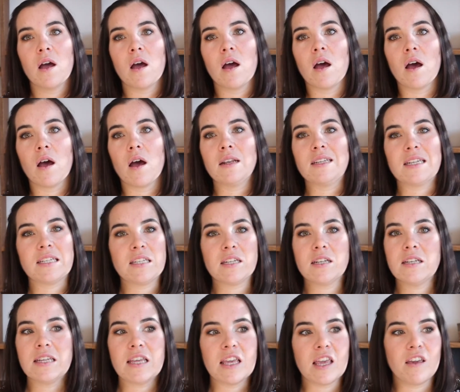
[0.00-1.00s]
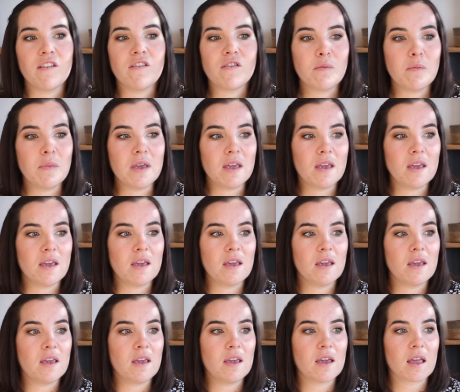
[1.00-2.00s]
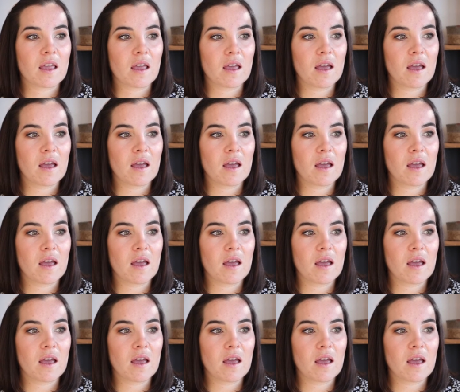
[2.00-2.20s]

They didn't give me